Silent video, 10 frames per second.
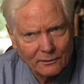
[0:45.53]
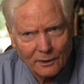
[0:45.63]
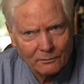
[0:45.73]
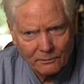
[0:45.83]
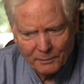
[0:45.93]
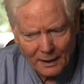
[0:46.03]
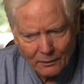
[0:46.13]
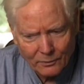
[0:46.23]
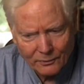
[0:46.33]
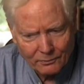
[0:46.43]
You know,
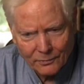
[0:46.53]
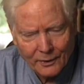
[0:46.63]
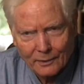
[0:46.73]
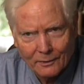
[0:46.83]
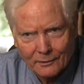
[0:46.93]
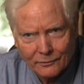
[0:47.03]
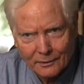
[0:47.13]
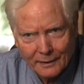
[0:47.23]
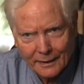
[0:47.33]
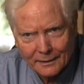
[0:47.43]
Pound was a great one for
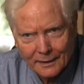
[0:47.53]
laying